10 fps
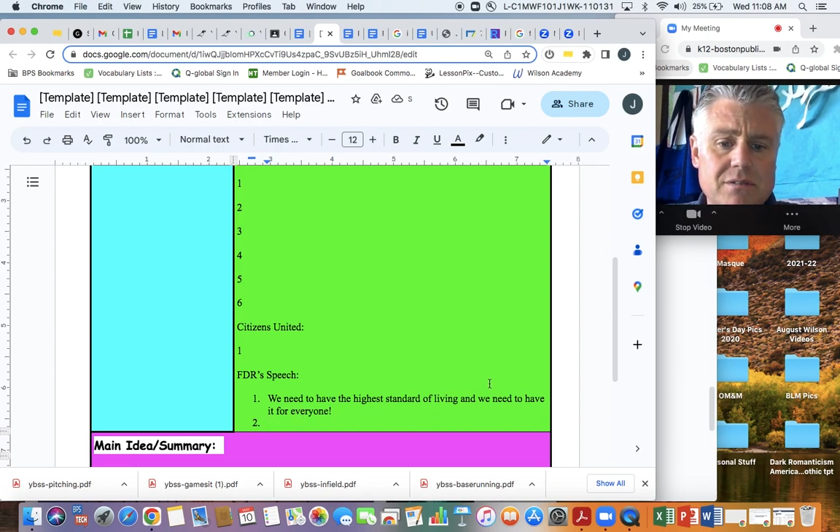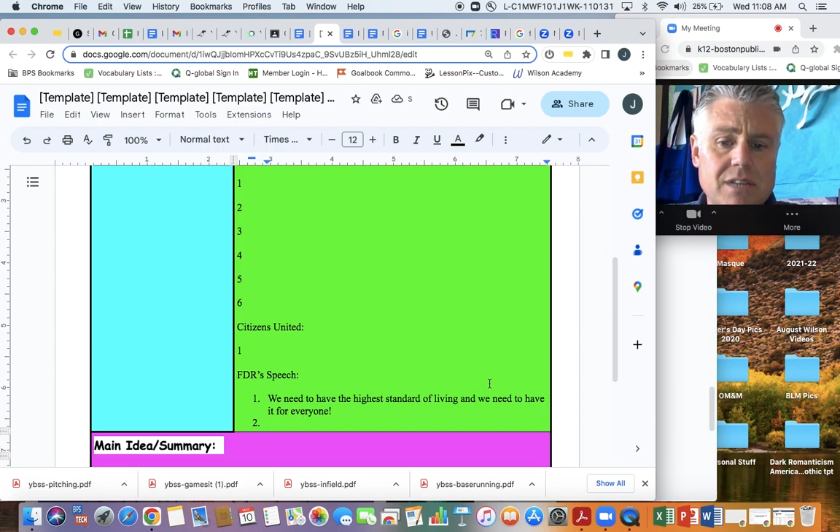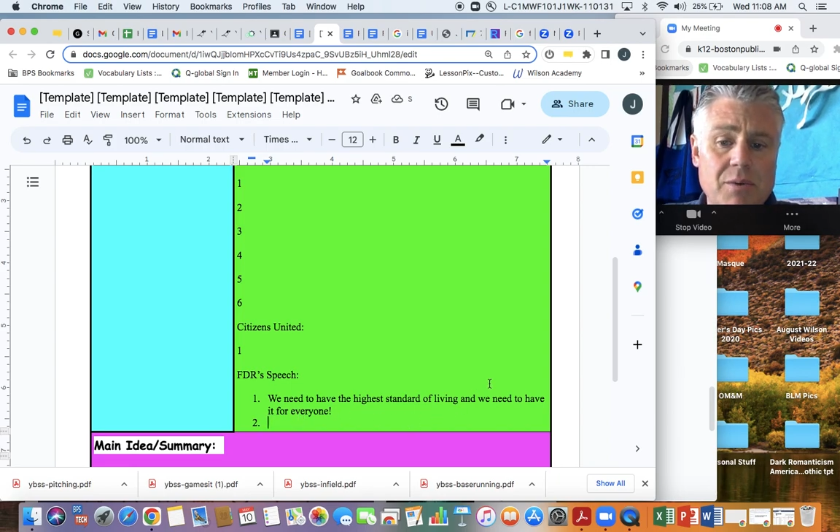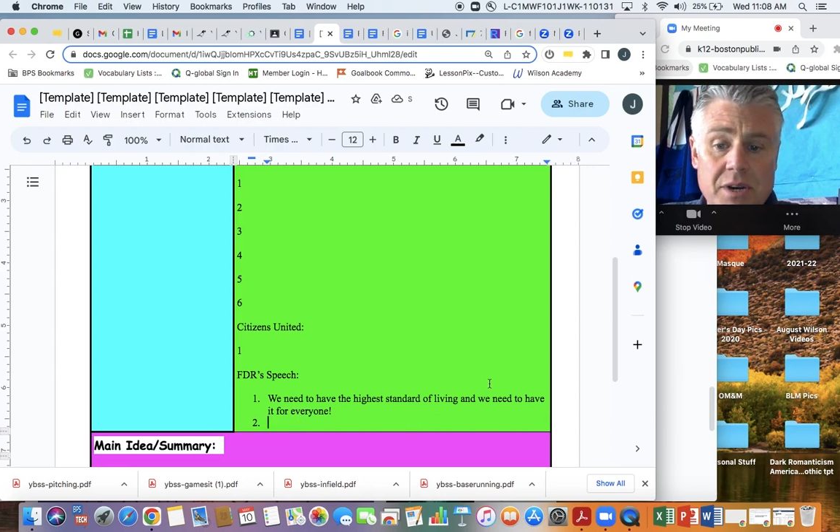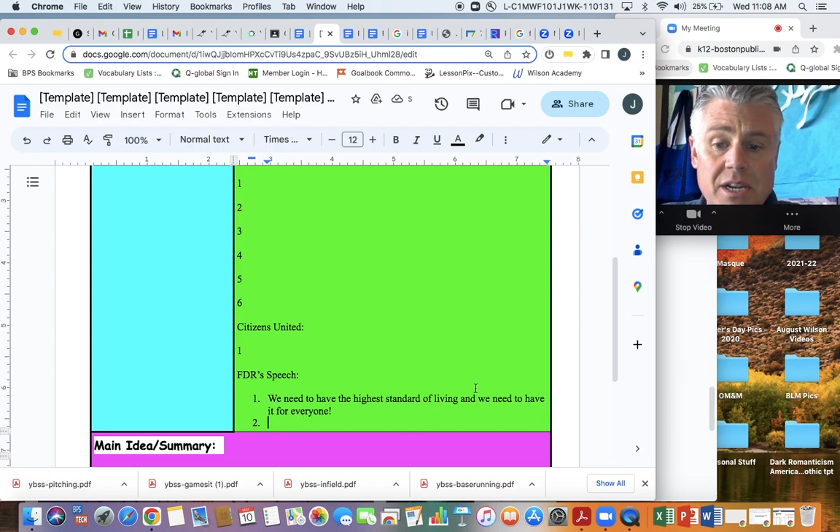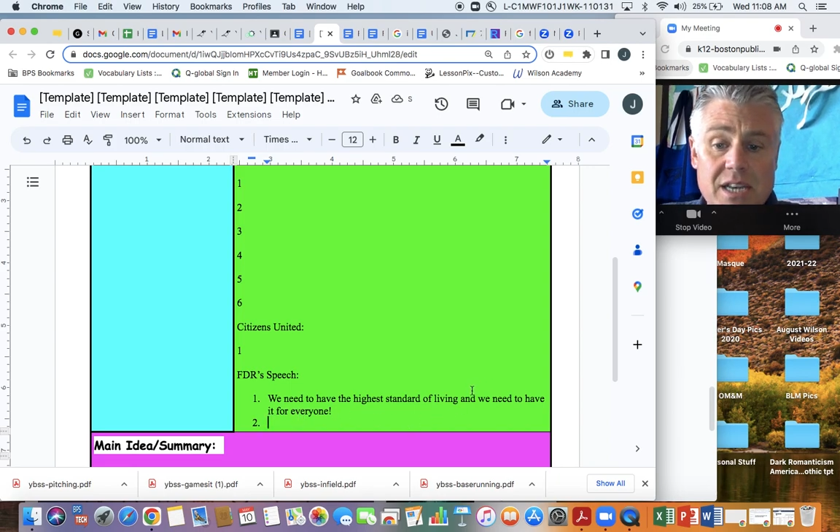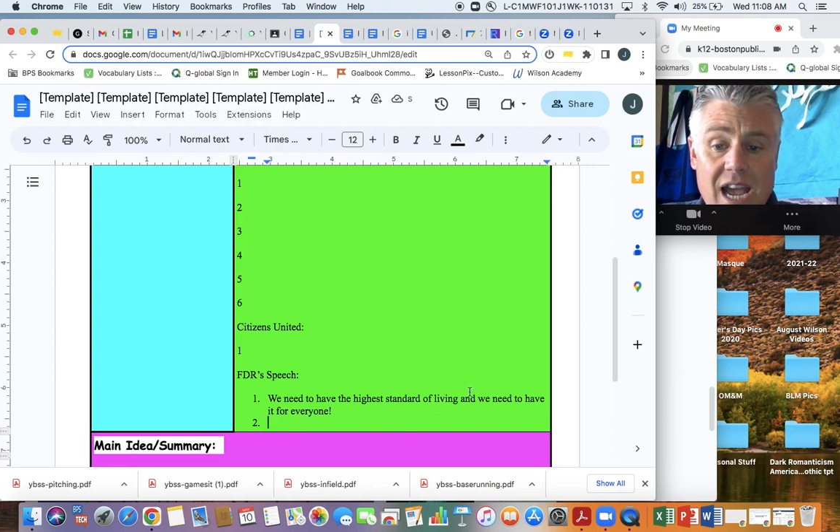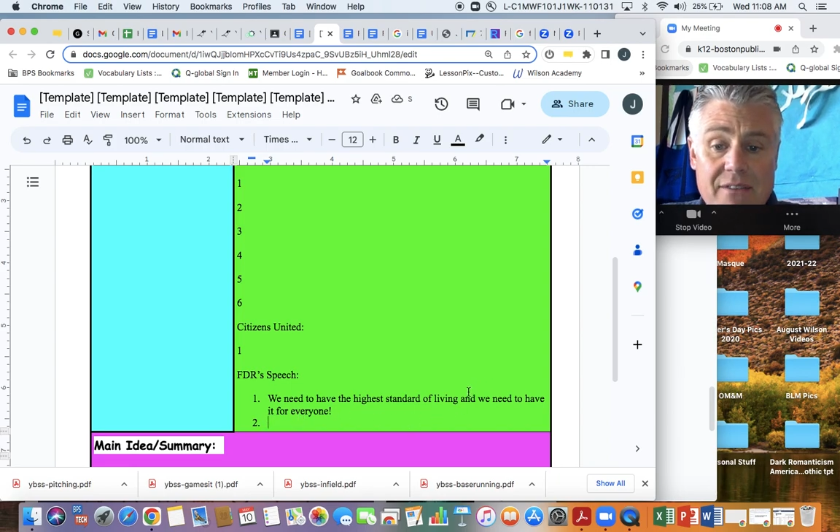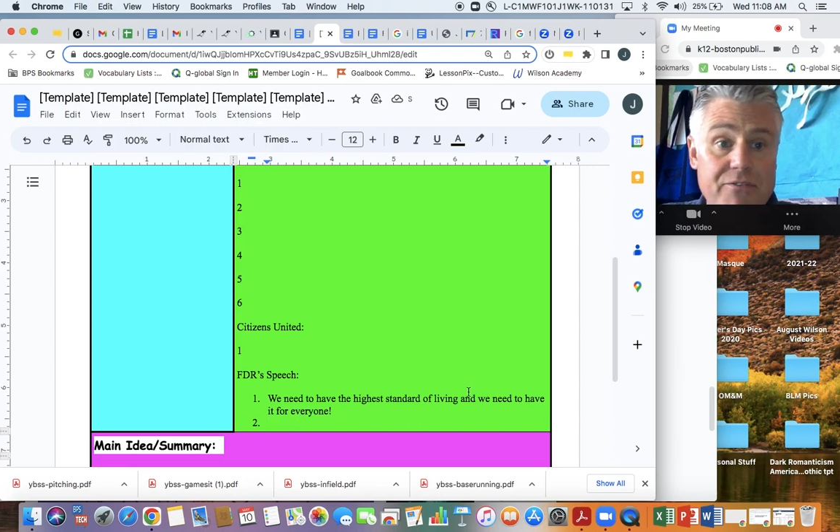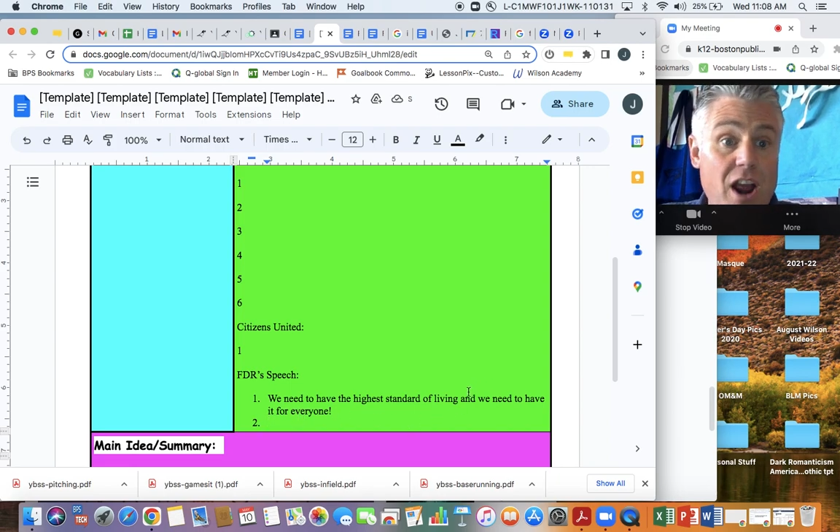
And we need to have it for